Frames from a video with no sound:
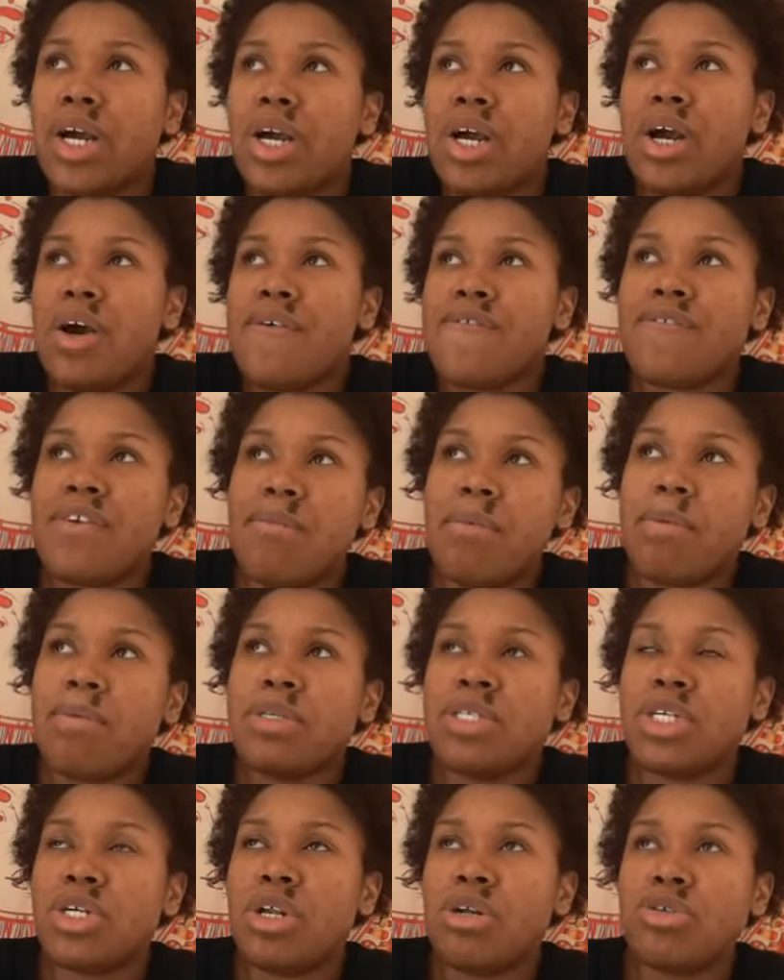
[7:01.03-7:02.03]
from a
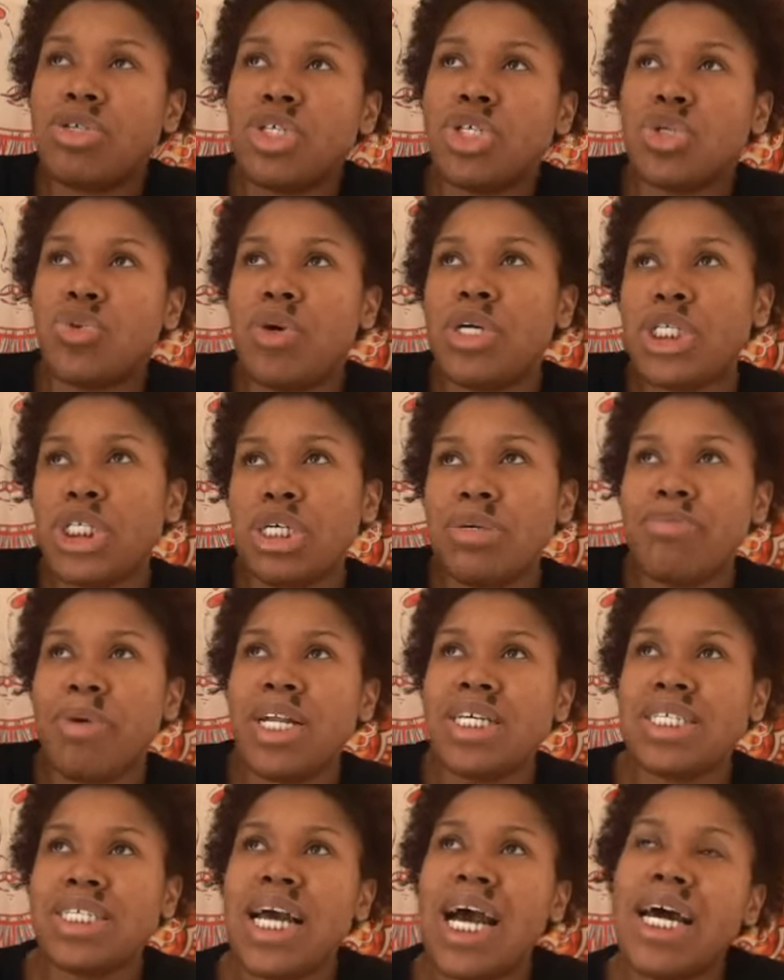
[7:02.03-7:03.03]
particular situation,
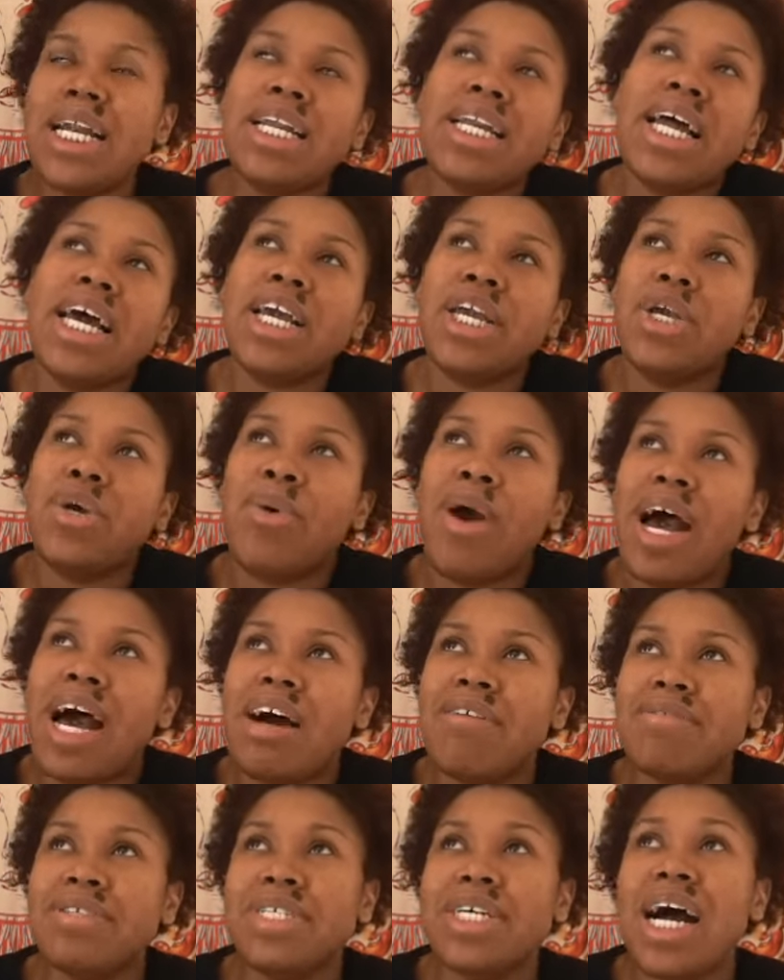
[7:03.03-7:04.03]
but it's kind of like you
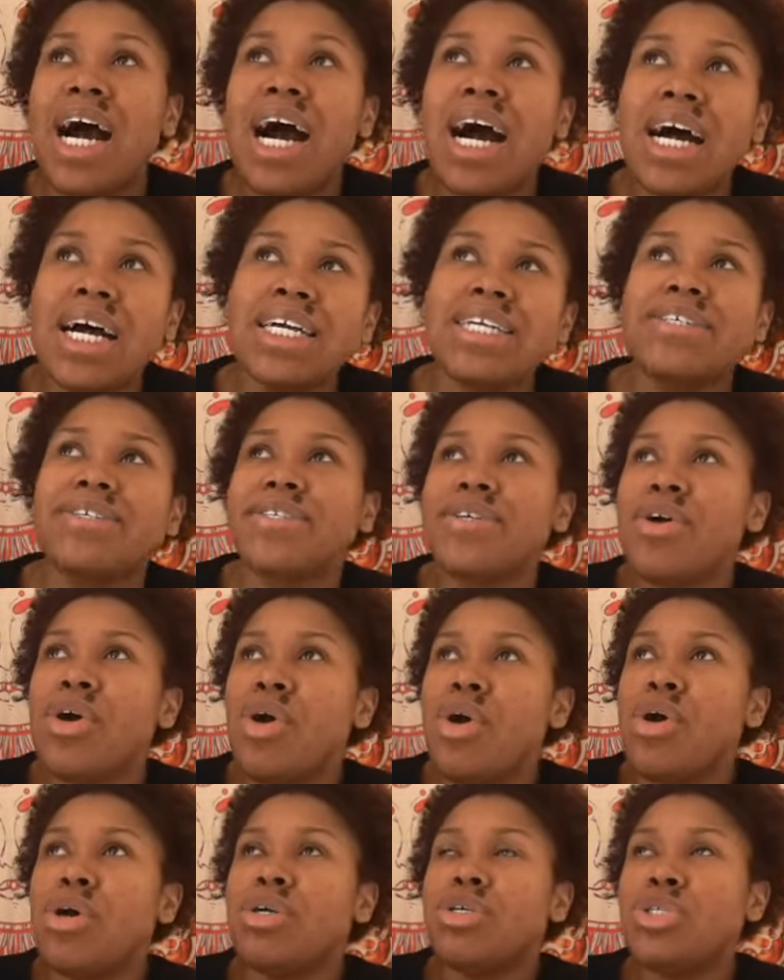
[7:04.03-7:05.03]
have ties
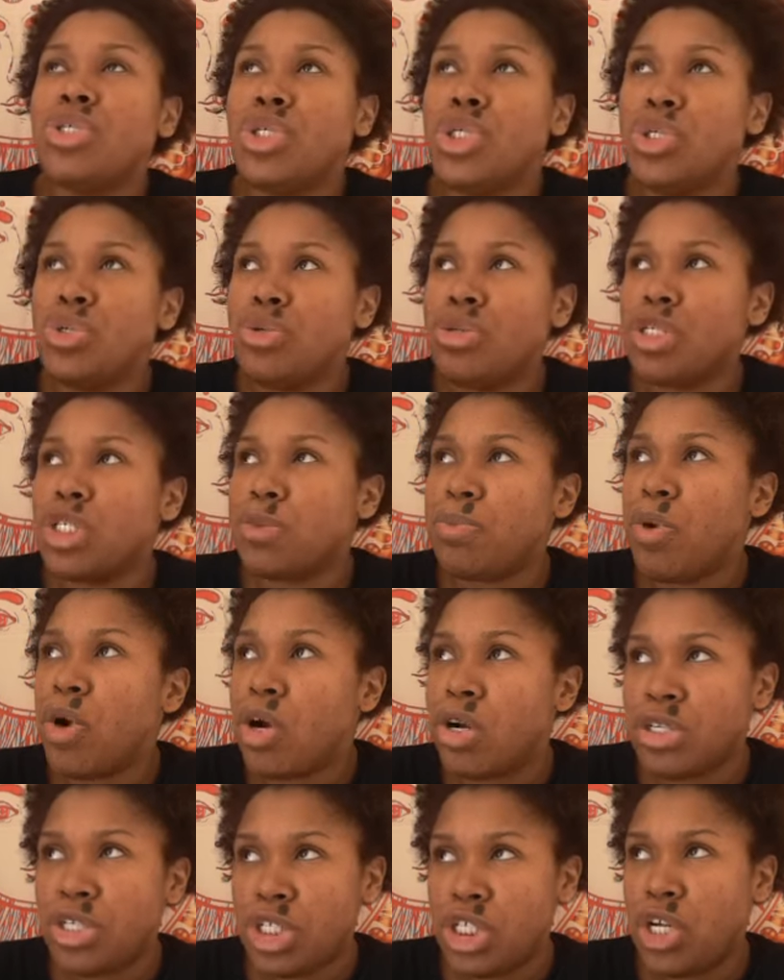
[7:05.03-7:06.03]
to this
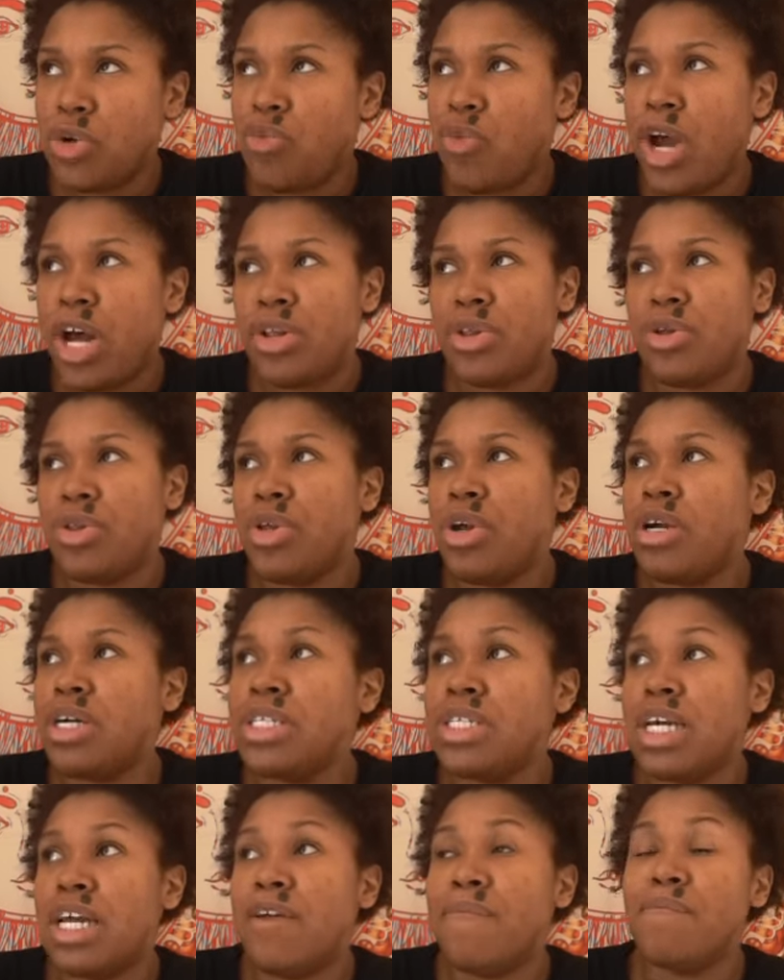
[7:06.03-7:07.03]
person whether there
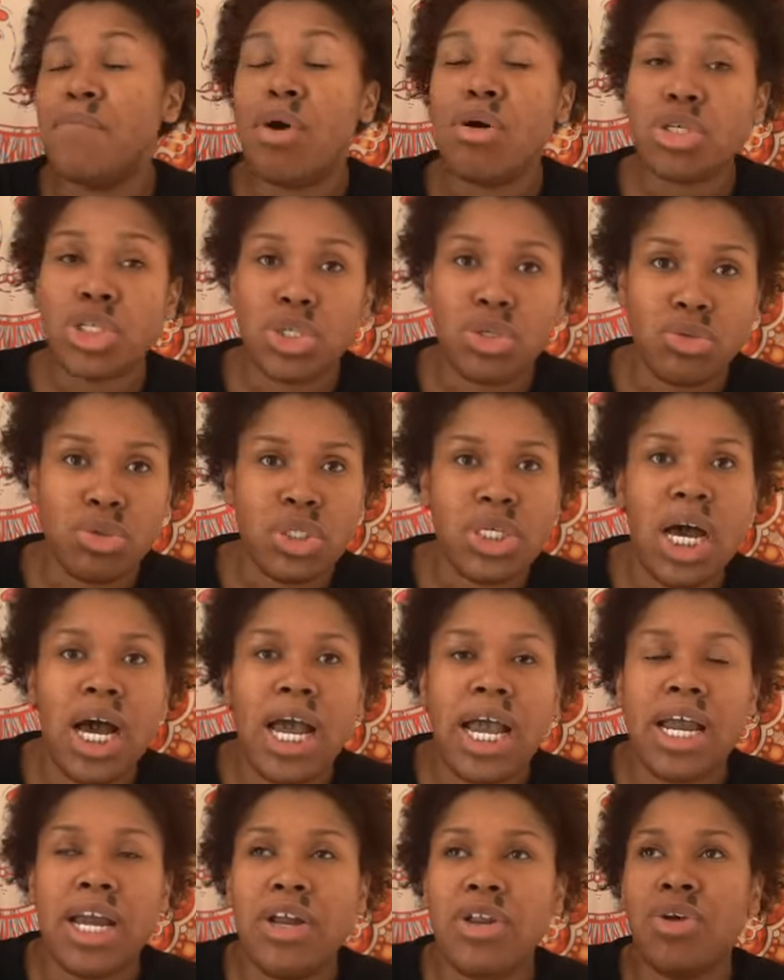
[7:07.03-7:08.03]
is an emotional
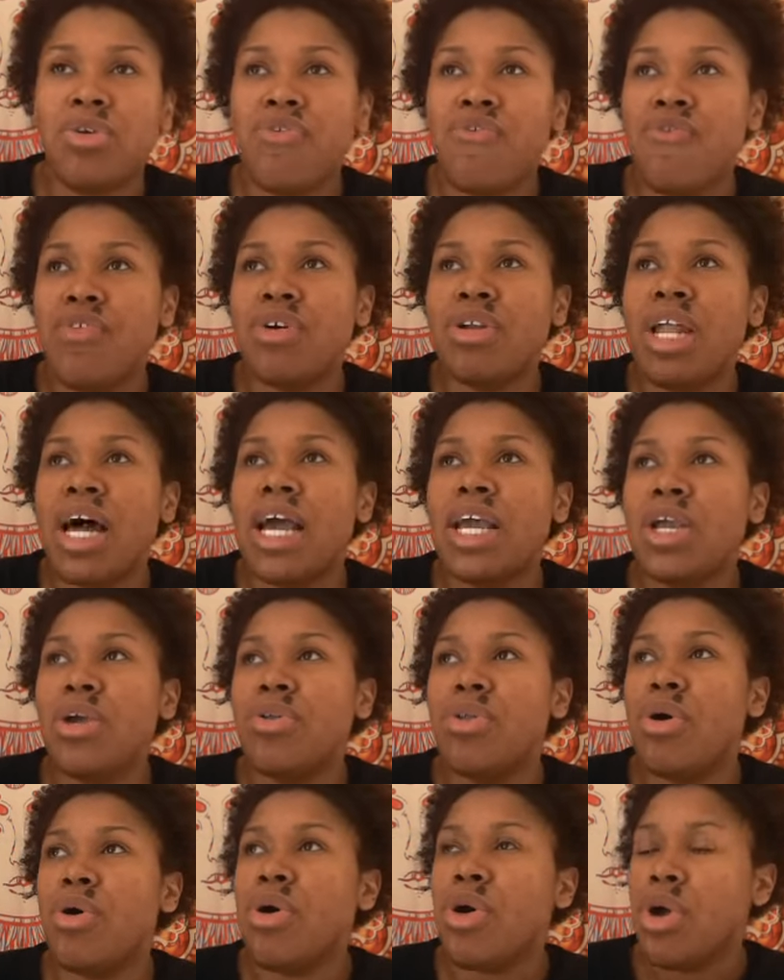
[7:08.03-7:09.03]
tie and you feel like
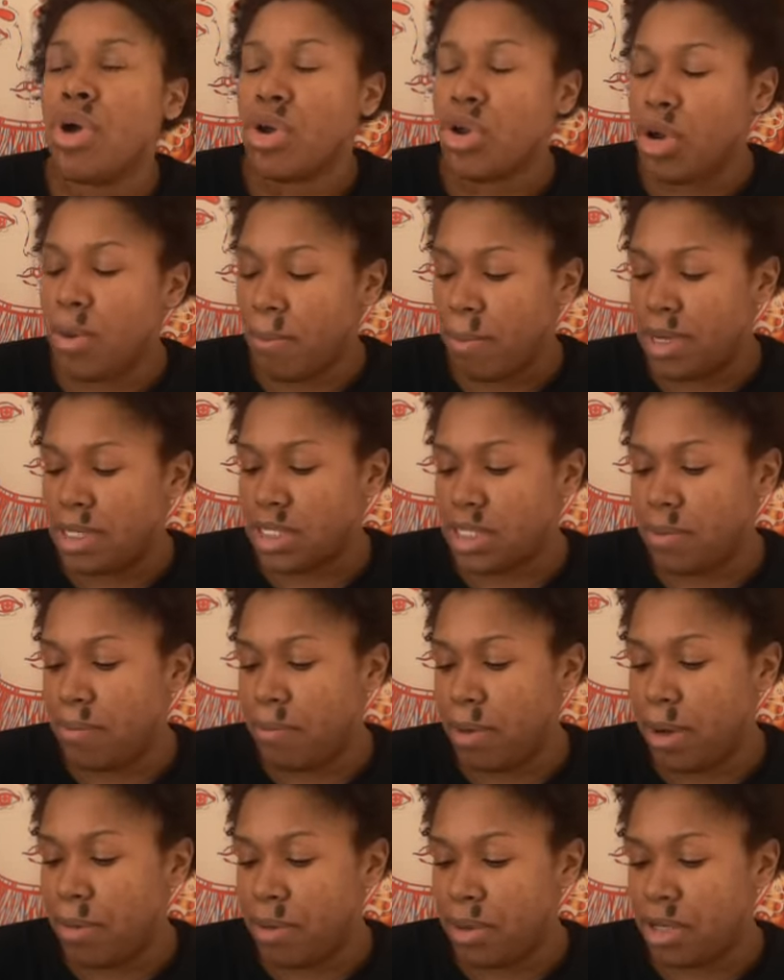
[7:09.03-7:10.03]
you know you're meant to
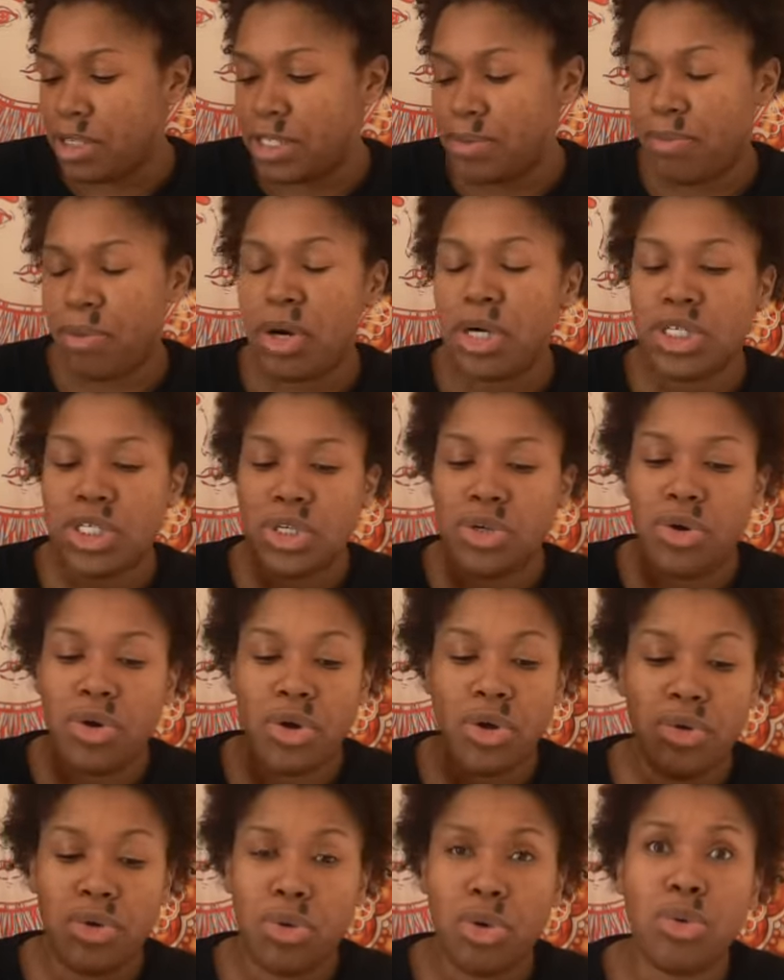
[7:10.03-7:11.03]
be with this person
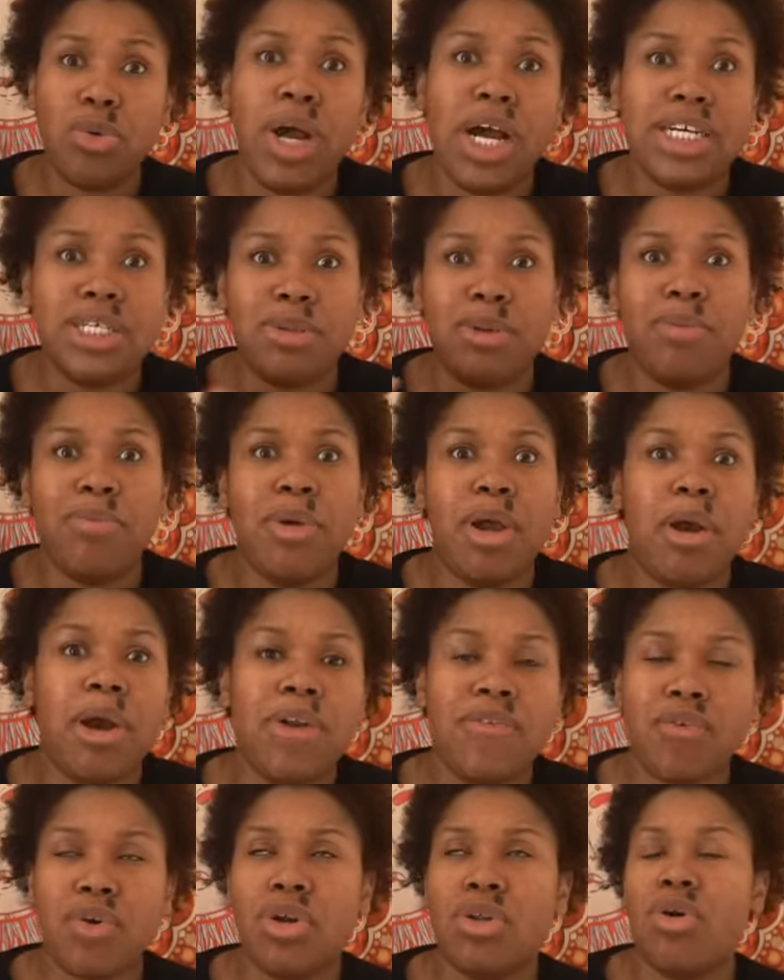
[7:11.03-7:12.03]
or you know you guys are
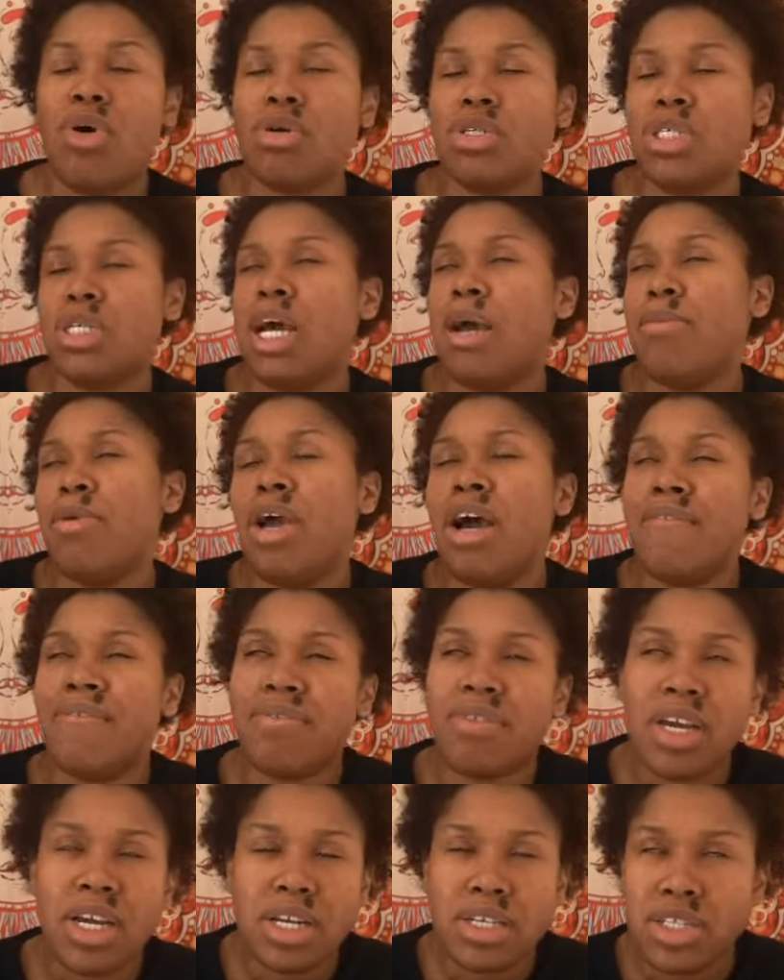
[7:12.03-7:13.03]
married for a long time you have
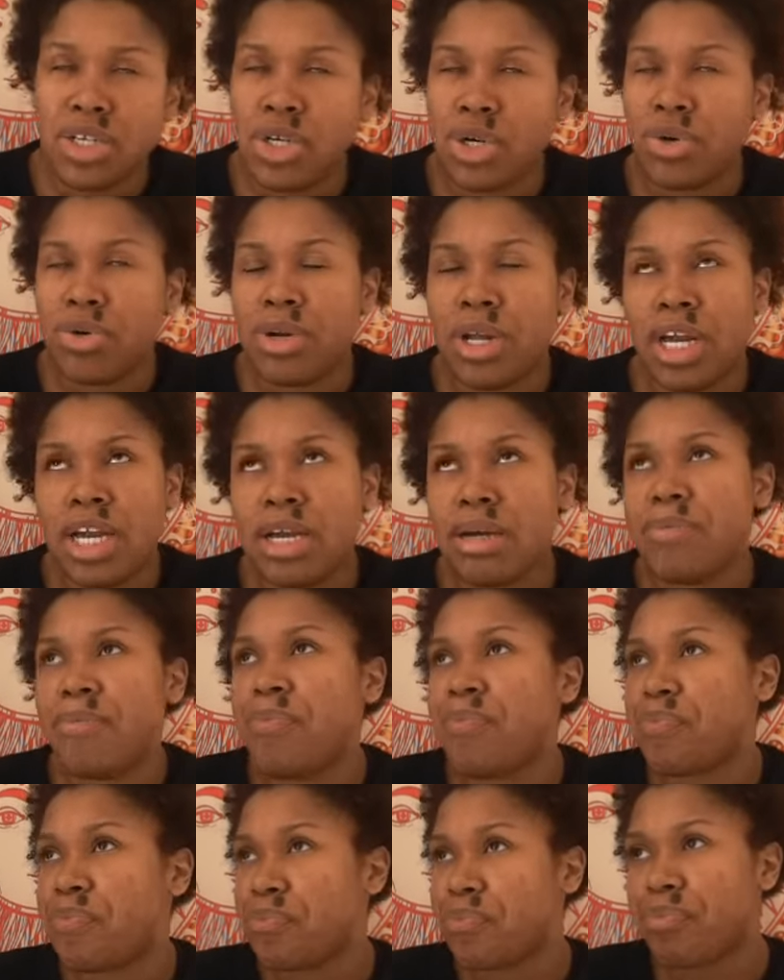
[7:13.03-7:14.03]
things in your
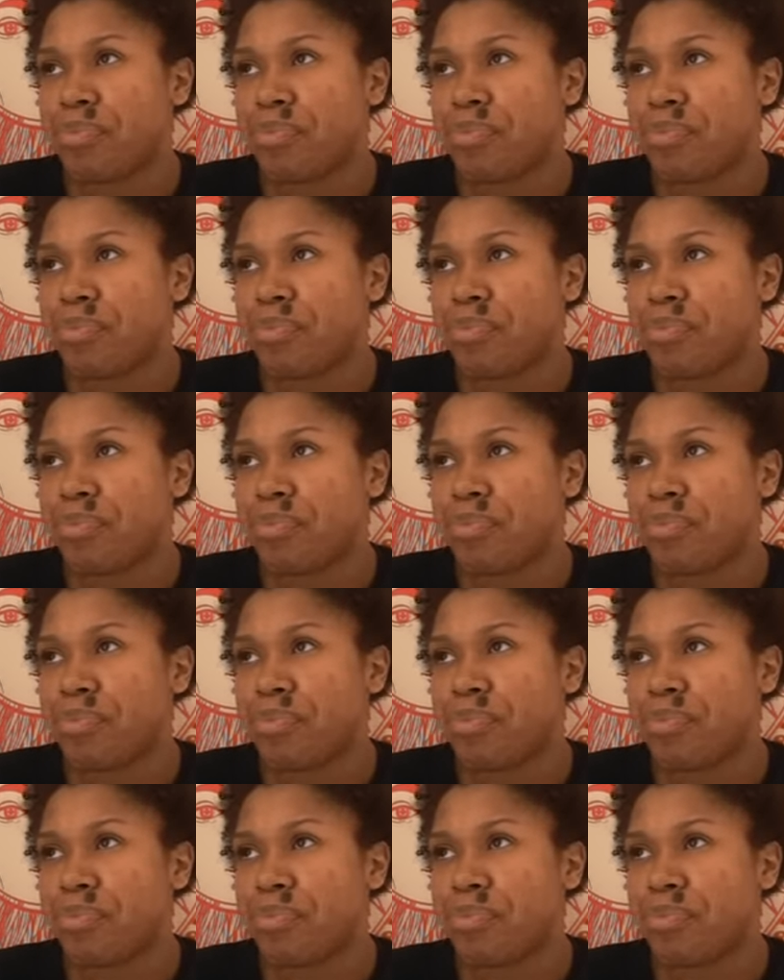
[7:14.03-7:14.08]
name